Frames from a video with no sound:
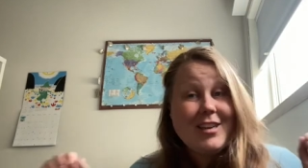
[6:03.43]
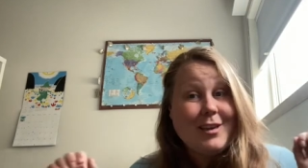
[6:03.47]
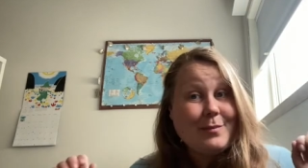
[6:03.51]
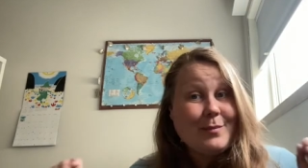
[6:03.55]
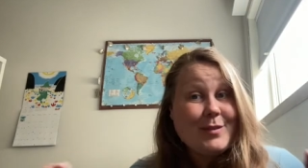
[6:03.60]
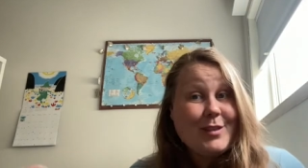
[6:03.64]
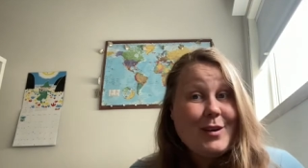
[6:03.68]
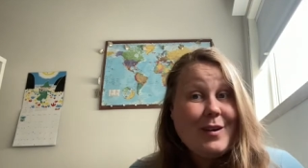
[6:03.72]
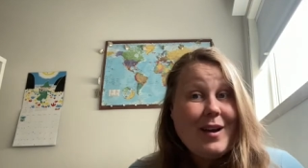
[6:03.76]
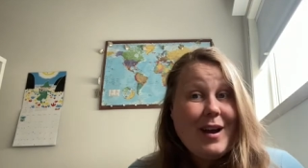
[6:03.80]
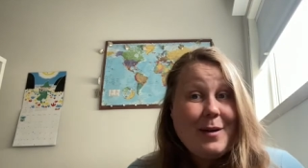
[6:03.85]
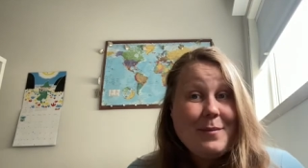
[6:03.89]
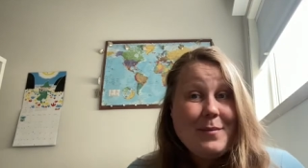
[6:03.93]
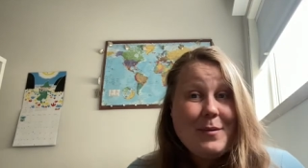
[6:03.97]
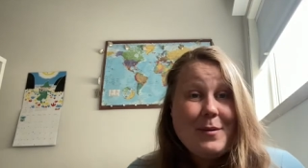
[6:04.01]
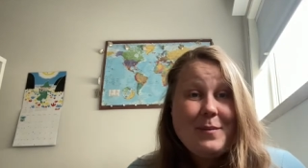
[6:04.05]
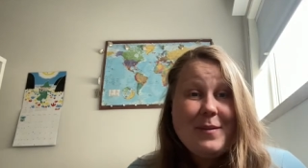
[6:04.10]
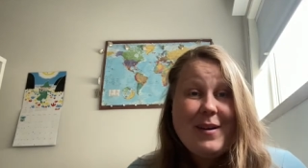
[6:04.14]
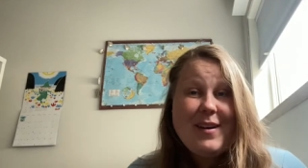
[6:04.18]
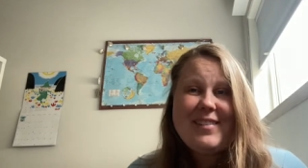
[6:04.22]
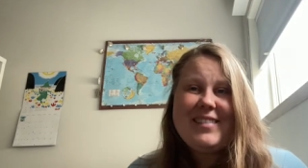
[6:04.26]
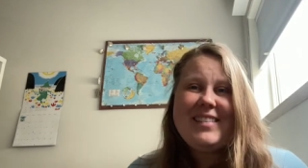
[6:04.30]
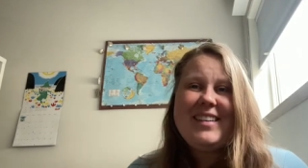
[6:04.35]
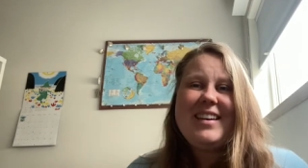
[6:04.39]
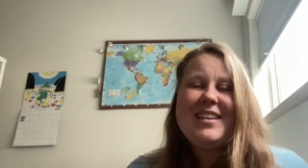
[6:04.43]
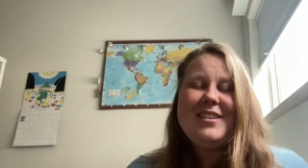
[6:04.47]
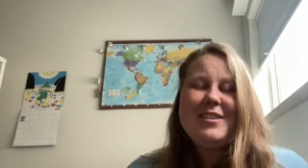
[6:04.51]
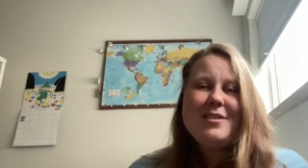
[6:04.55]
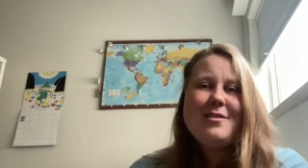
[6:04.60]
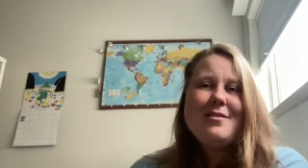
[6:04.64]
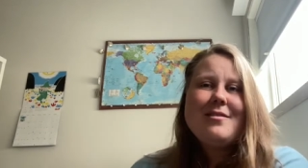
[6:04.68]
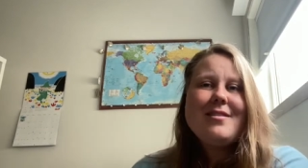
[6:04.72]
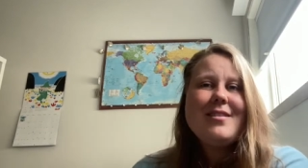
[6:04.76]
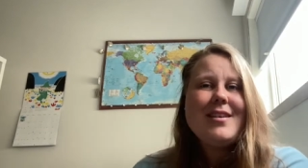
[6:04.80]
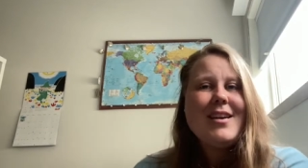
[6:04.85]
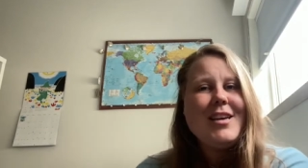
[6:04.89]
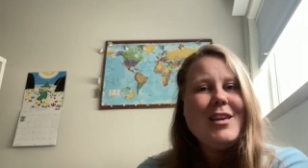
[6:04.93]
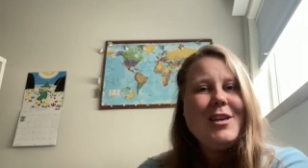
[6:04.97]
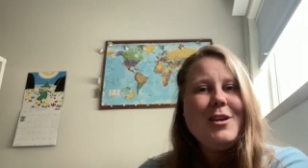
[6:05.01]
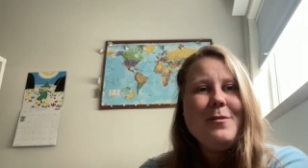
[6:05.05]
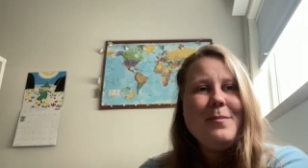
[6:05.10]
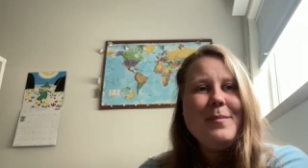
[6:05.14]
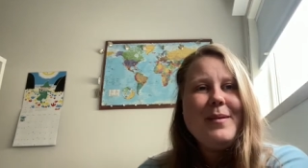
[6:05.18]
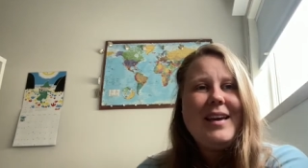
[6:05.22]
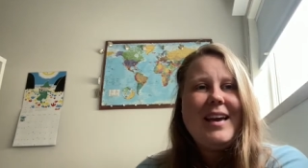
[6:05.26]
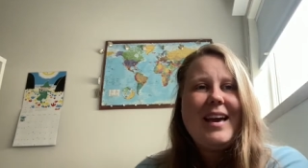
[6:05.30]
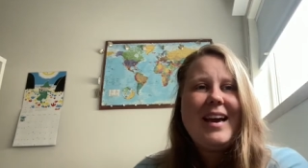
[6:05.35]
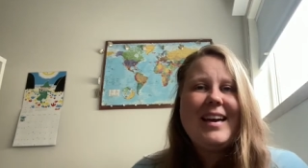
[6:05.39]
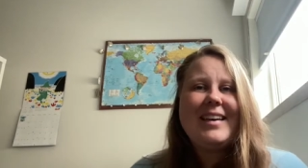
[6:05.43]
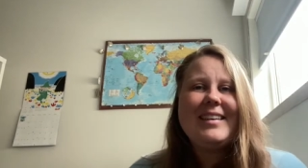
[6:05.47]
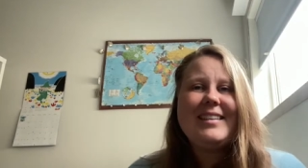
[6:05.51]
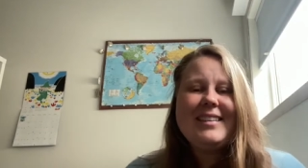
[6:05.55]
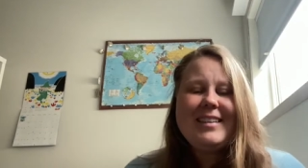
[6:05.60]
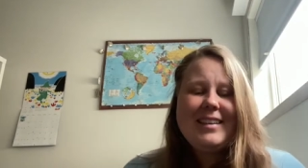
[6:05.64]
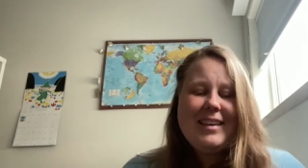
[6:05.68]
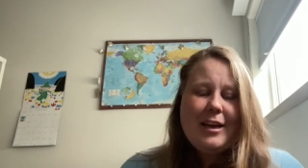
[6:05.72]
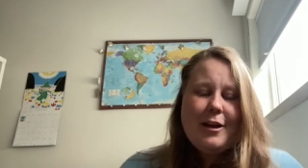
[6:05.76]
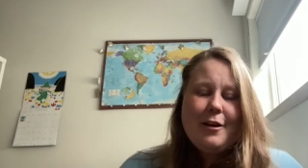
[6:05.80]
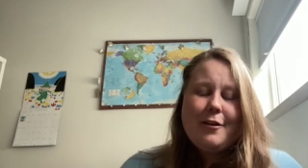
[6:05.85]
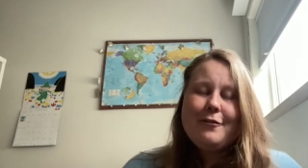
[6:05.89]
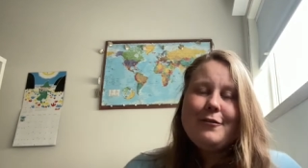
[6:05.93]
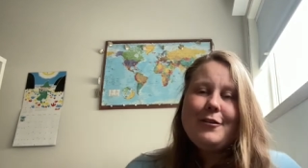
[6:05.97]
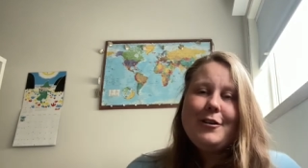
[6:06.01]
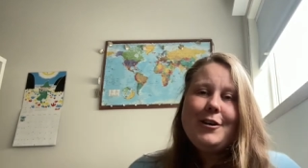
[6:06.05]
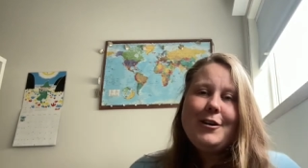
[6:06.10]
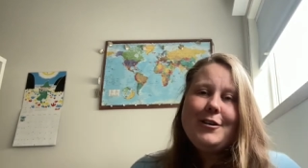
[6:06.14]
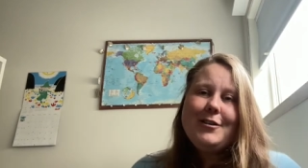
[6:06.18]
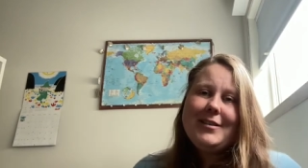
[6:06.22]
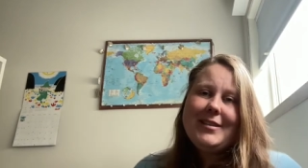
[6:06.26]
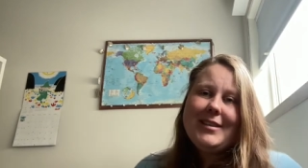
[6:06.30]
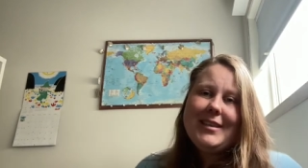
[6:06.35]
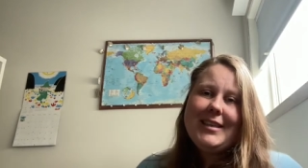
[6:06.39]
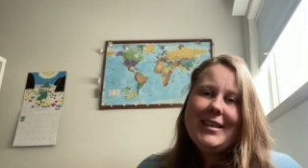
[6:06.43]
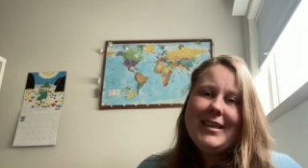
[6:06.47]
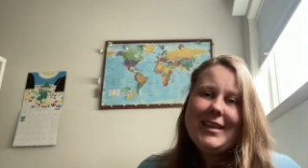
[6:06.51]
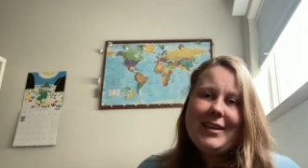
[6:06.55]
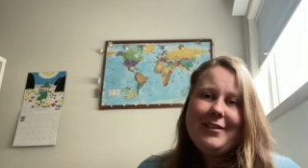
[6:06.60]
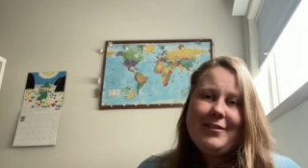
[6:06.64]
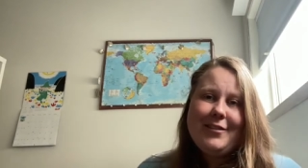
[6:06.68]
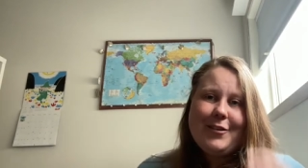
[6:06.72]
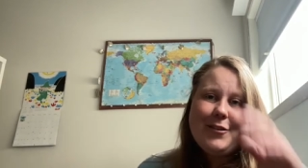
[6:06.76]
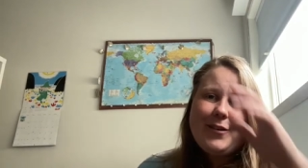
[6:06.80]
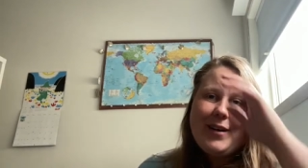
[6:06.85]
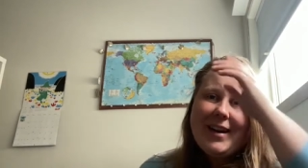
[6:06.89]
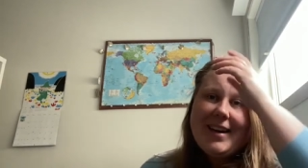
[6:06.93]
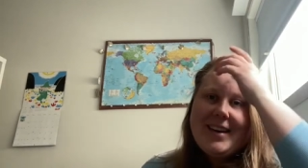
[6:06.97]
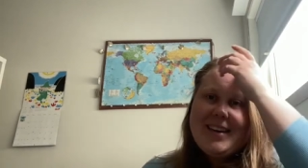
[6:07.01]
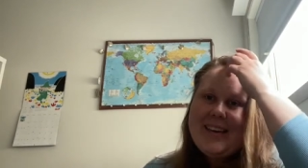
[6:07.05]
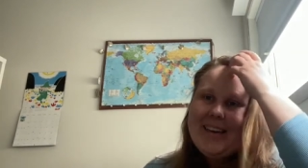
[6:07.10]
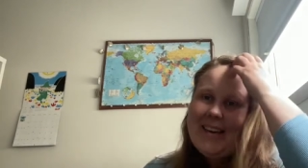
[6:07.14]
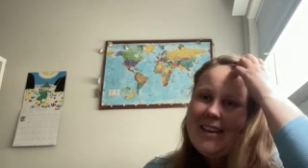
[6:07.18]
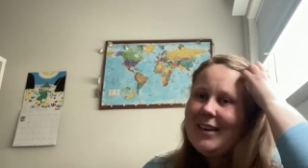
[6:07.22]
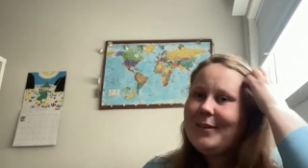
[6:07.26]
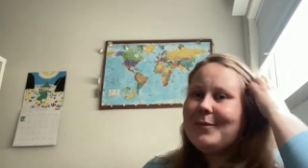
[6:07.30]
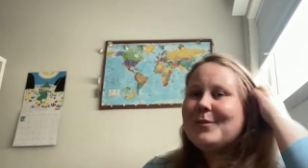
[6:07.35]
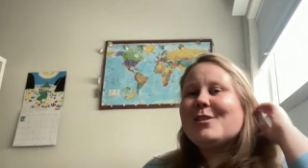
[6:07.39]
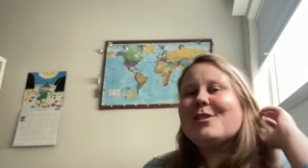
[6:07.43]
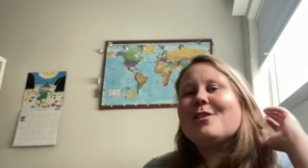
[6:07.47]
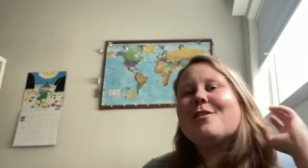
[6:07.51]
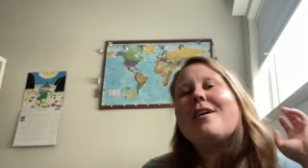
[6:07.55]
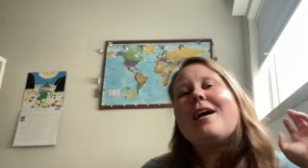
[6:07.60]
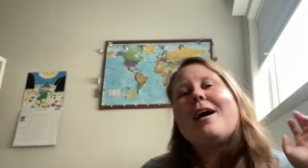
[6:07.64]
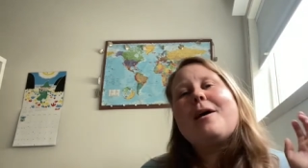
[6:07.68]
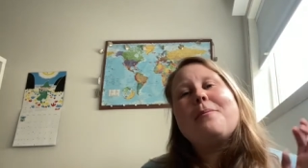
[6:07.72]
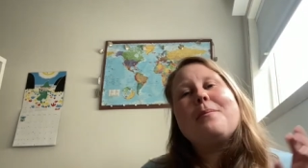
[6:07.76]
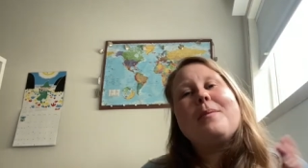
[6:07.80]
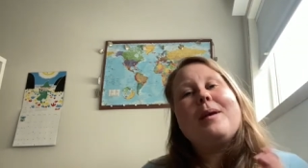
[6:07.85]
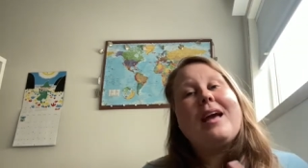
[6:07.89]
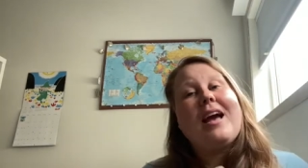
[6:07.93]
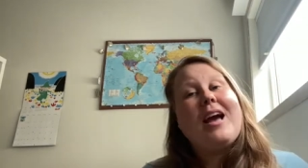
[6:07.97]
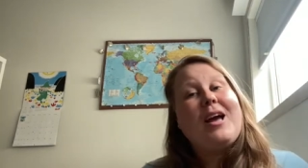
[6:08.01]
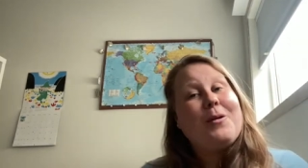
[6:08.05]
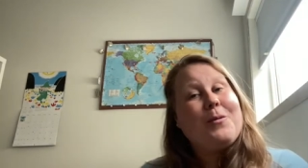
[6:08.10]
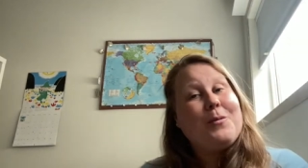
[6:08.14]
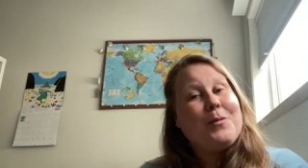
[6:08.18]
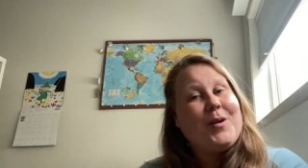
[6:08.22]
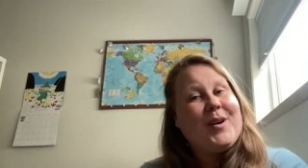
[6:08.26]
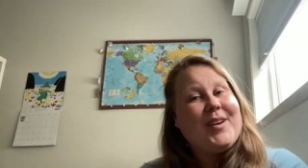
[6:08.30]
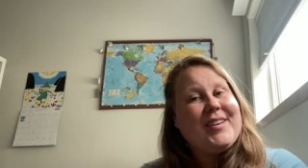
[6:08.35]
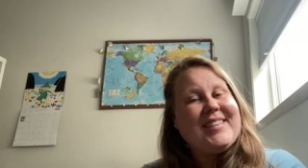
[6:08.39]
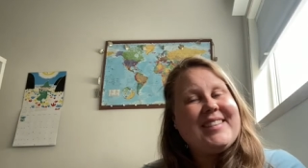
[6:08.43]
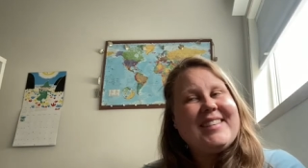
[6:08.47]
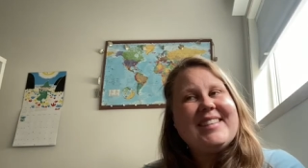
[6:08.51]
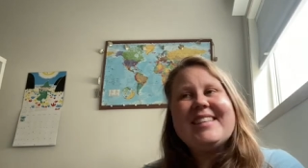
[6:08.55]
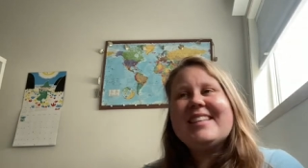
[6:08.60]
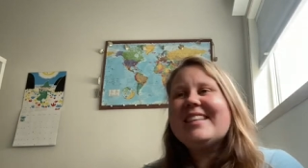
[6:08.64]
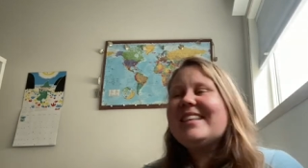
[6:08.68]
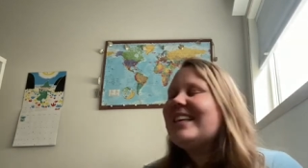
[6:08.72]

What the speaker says: I'm so happy about it. So thank you, Mia, for hosting the giveaway, and I'm so happy I won.